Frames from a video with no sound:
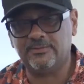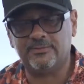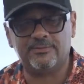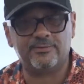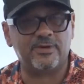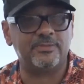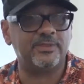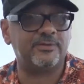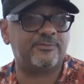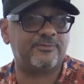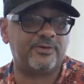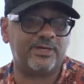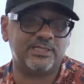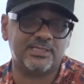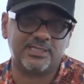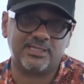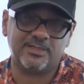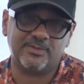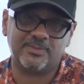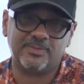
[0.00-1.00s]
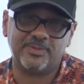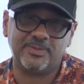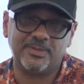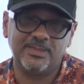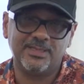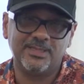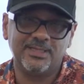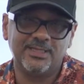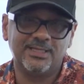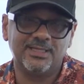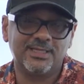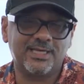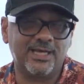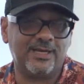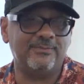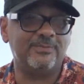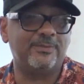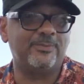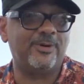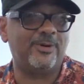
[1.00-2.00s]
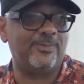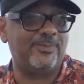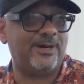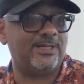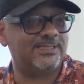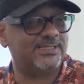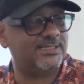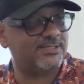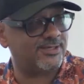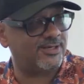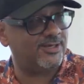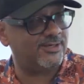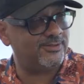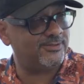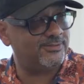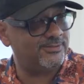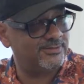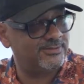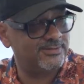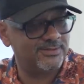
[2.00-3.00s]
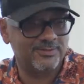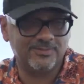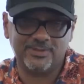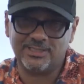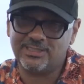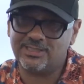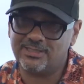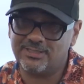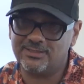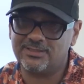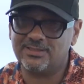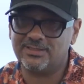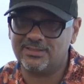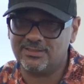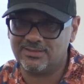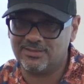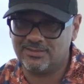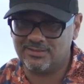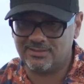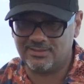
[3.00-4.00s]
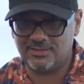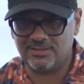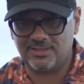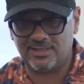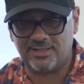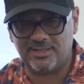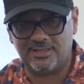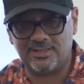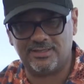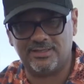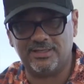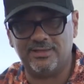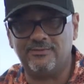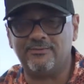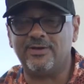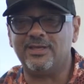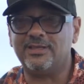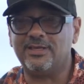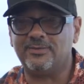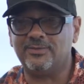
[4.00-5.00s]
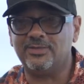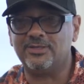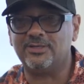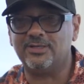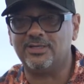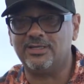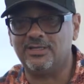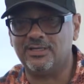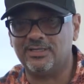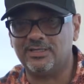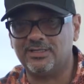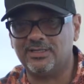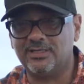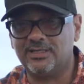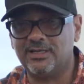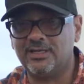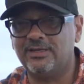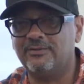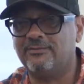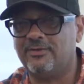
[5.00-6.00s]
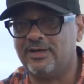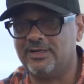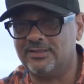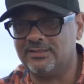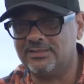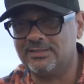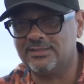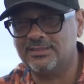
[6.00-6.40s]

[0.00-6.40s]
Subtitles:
From the friendship came the mobile disco, which is the event that we're doing at the Cliff House.